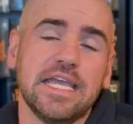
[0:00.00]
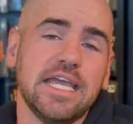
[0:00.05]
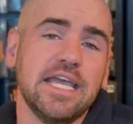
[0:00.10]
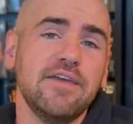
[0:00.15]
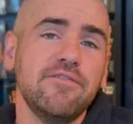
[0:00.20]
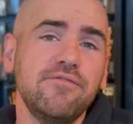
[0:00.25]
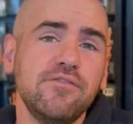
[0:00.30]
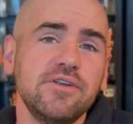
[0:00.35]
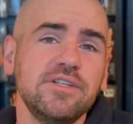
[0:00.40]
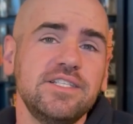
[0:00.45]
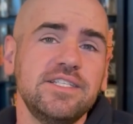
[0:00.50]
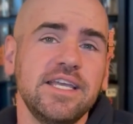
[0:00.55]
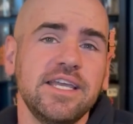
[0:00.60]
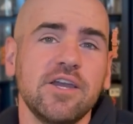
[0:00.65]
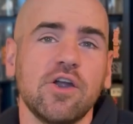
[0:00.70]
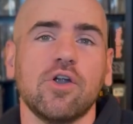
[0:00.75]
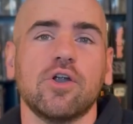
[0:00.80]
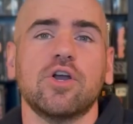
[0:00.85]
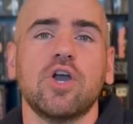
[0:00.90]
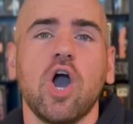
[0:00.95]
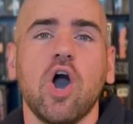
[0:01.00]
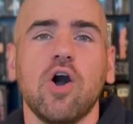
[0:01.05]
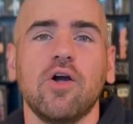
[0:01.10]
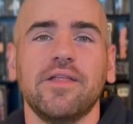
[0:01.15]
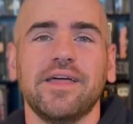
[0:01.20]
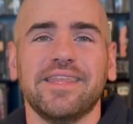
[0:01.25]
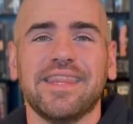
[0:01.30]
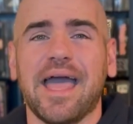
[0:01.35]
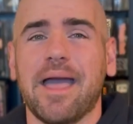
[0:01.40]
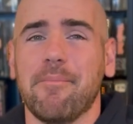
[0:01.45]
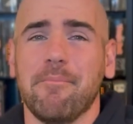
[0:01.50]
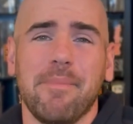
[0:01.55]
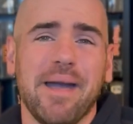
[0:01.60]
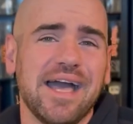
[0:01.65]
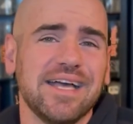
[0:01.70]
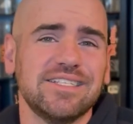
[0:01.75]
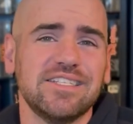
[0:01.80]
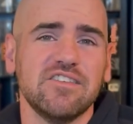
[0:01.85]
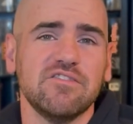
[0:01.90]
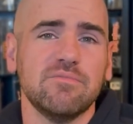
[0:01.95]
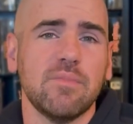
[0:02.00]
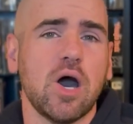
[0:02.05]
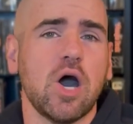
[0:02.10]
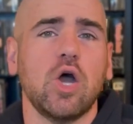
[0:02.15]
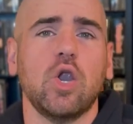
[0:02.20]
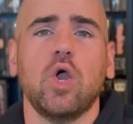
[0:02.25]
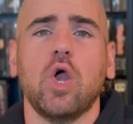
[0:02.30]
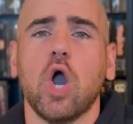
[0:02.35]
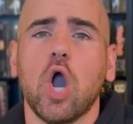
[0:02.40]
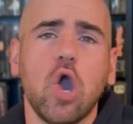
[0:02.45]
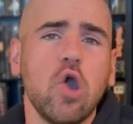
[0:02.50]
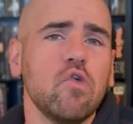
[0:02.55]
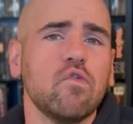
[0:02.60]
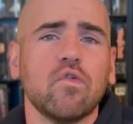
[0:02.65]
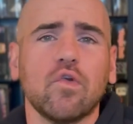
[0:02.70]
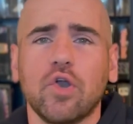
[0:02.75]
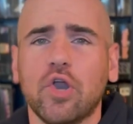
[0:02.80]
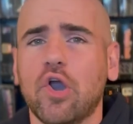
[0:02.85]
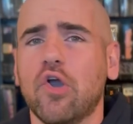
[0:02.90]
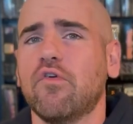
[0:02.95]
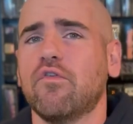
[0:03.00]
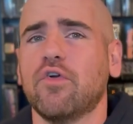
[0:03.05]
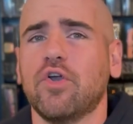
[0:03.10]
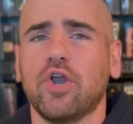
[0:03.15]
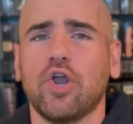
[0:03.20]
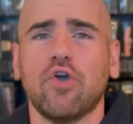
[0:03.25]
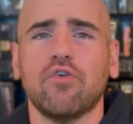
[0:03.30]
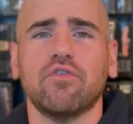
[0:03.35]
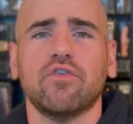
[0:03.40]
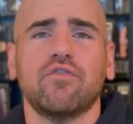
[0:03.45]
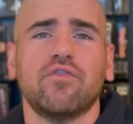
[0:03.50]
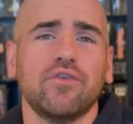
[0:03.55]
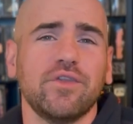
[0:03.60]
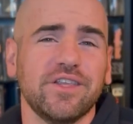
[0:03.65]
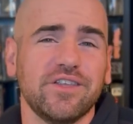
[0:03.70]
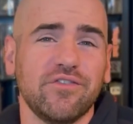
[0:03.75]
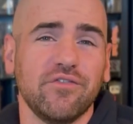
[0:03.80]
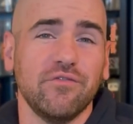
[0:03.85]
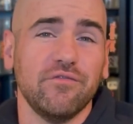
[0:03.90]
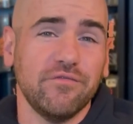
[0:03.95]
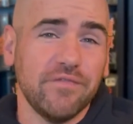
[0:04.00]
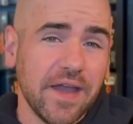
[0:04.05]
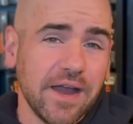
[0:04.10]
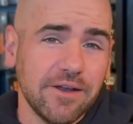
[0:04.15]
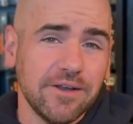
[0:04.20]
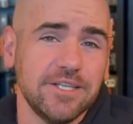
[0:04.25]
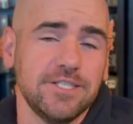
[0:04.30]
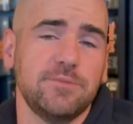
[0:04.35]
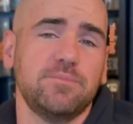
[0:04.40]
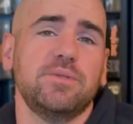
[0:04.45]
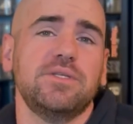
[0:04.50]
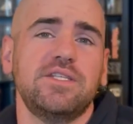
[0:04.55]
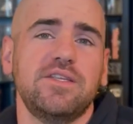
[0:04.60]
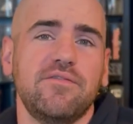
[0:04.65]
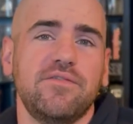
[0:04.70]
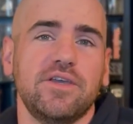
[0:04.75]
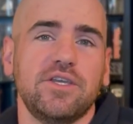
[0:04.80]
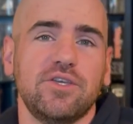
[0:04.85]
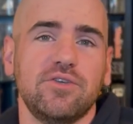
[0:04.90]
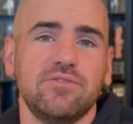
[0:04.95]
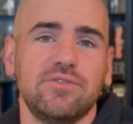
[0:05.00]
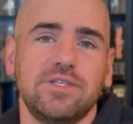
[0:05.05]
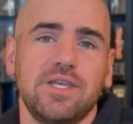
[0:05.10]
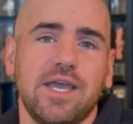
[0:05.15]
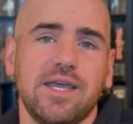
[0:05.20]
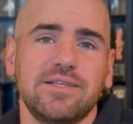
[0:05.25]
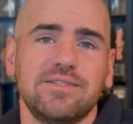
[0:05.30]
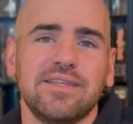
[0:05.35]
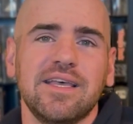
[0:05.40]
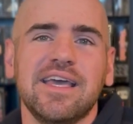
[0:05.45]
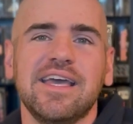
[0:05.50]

Inferencing or calling that massive model over and over and over for this very specific use case